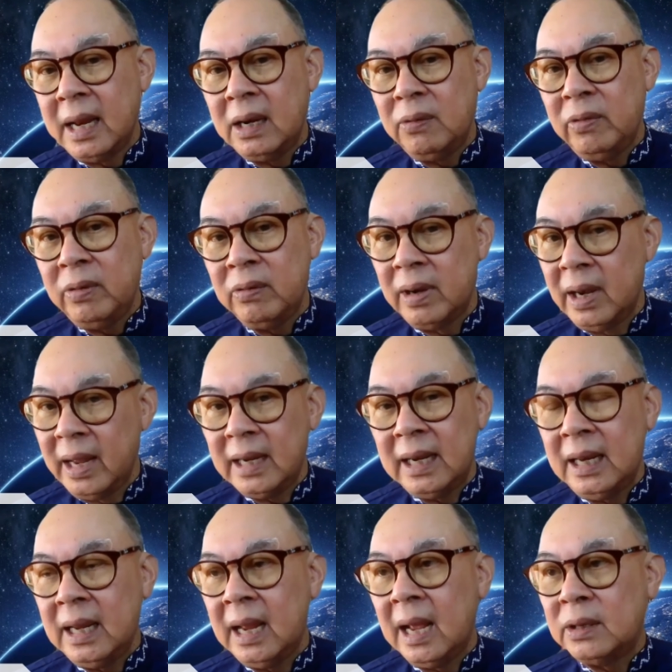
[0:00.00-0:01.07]
and then
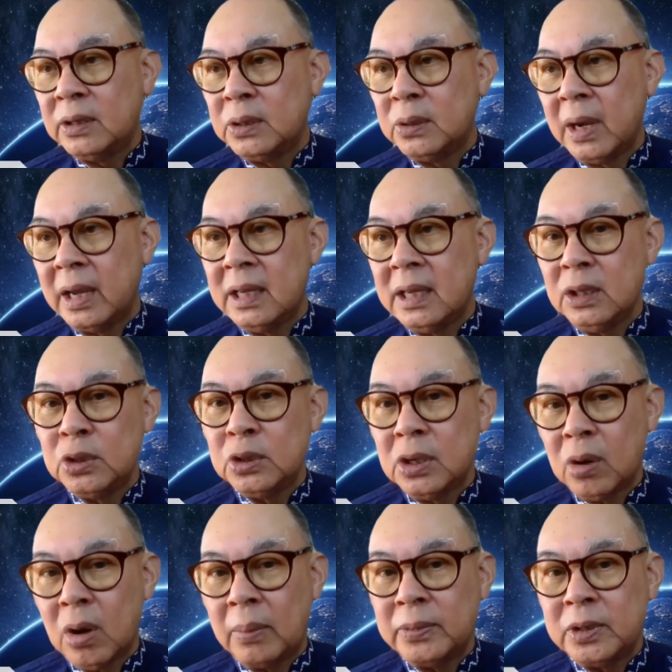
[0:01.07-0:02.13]
lately, I think,
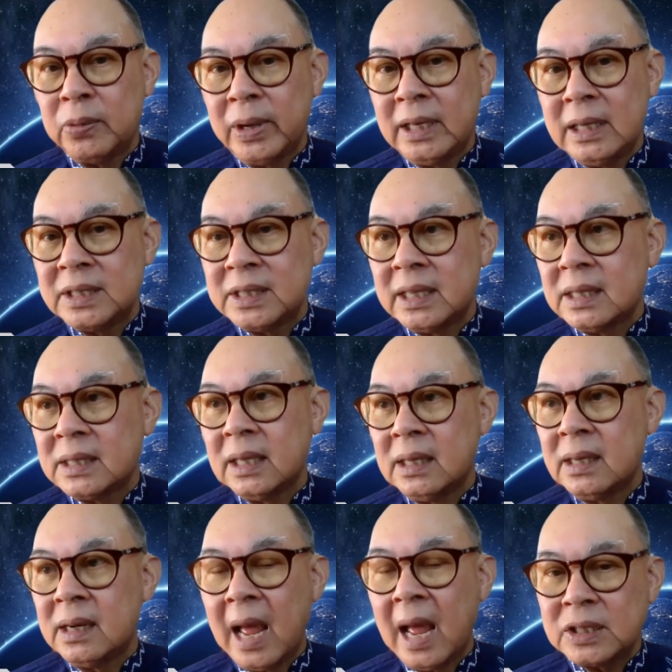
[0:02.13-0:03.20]
to the
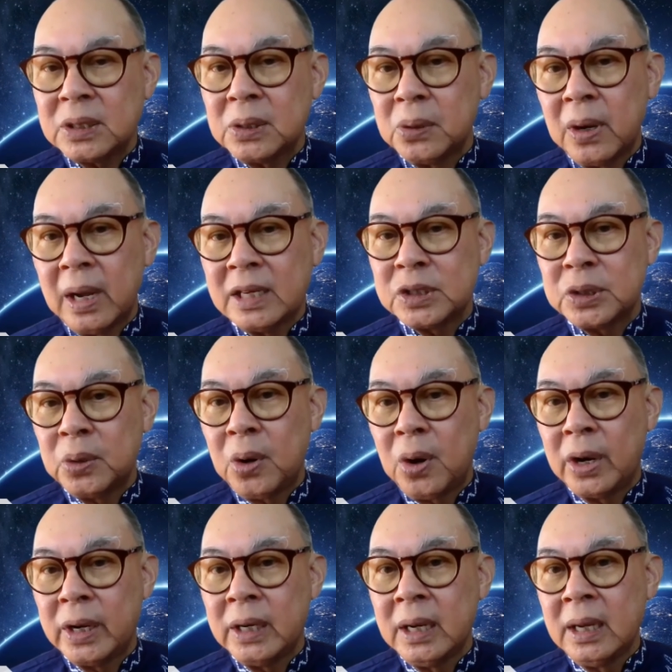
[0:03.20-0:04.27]
COP26 in Glasgow and
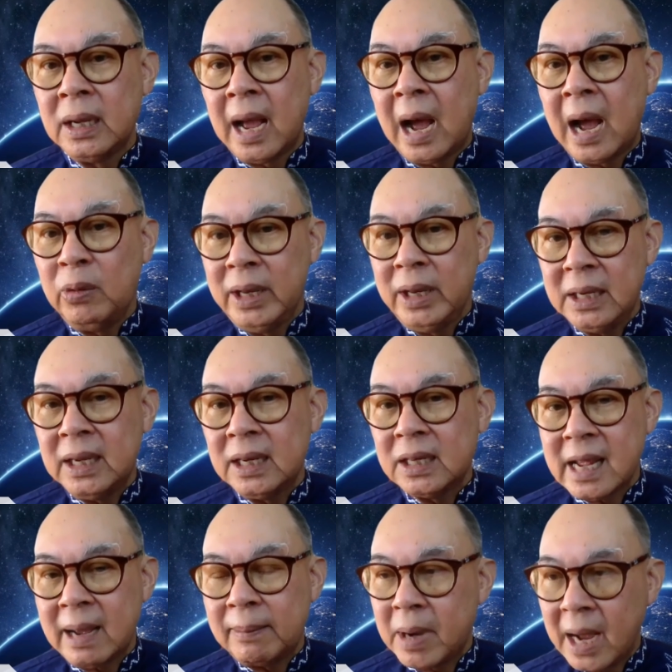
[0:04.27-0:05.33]
so on. Our
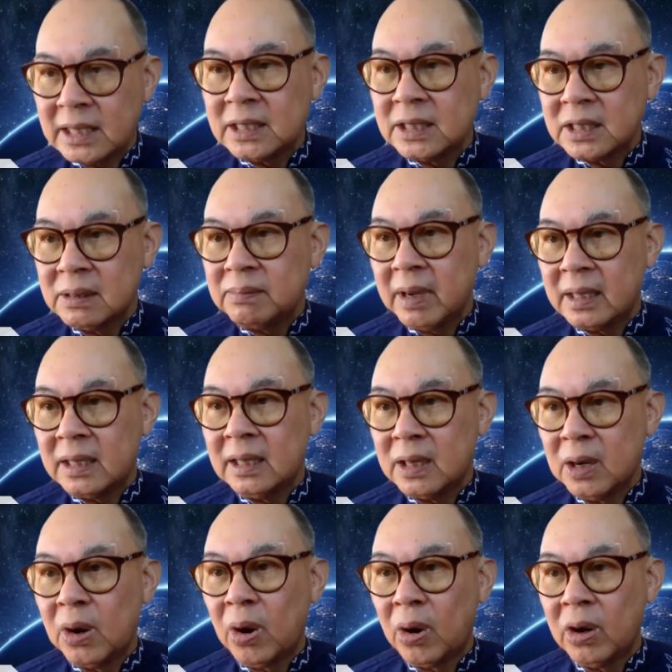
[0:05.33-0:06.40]
leaders have
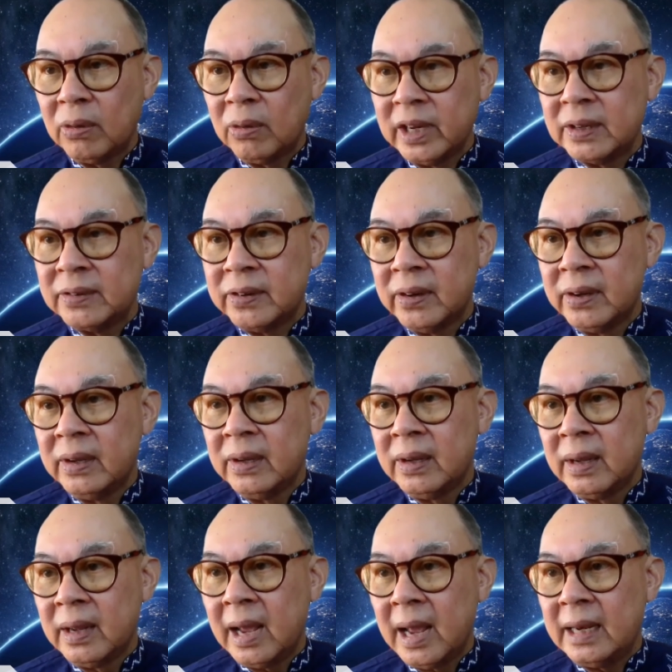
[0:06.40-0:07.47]
participated in all of this.
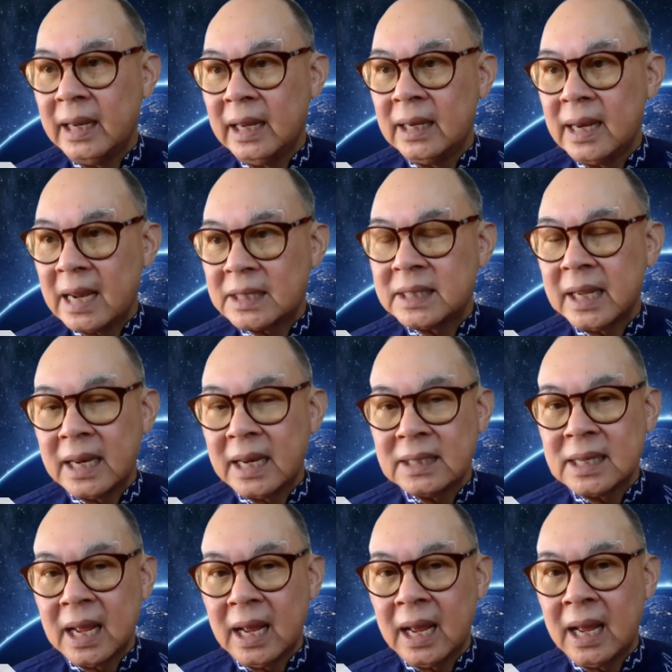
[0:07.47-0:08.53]
And in that
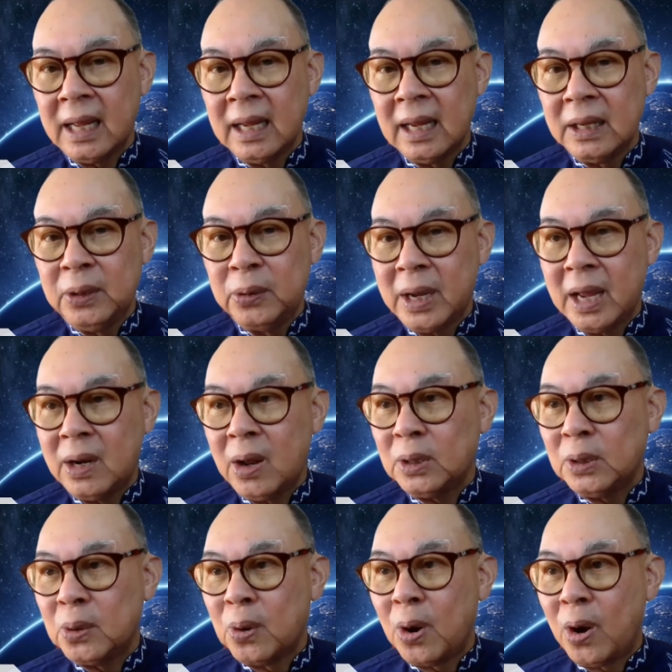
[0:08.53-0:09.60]
sense, you
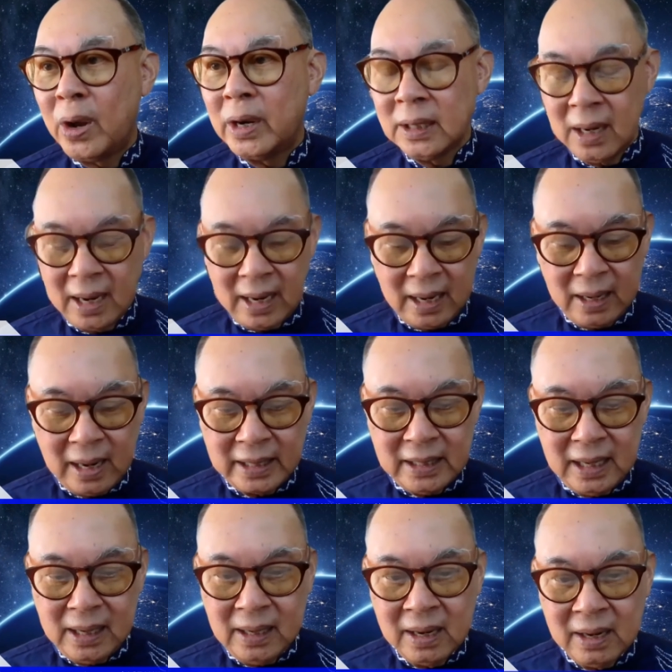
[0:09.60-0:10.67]
cannot go on,
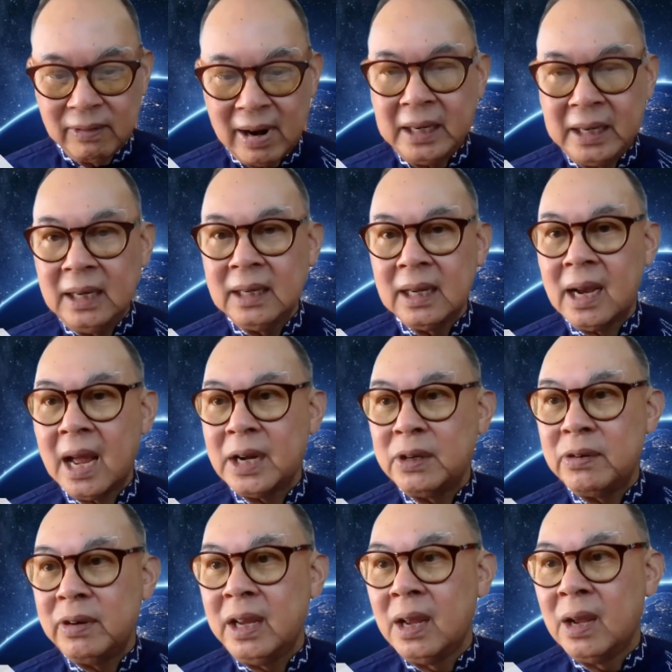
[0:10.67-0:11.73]
I think, running the
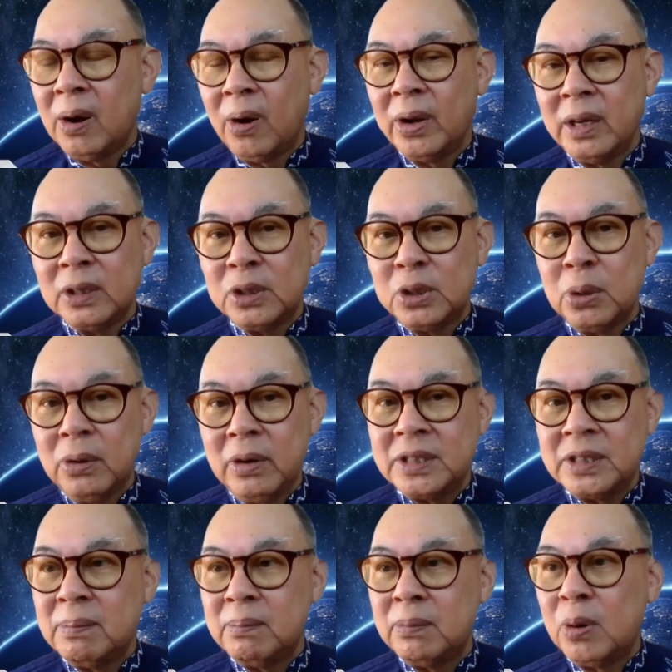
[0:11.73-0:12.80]
country on the
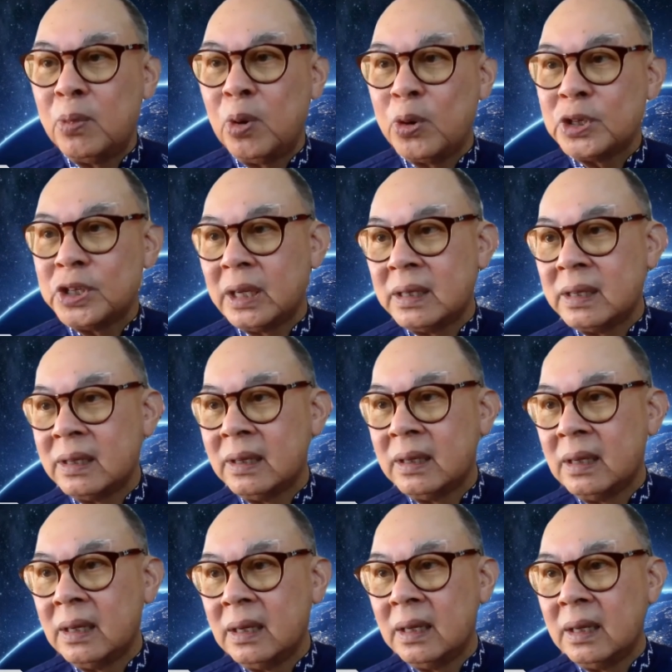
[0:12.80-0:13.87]
tourism promotion.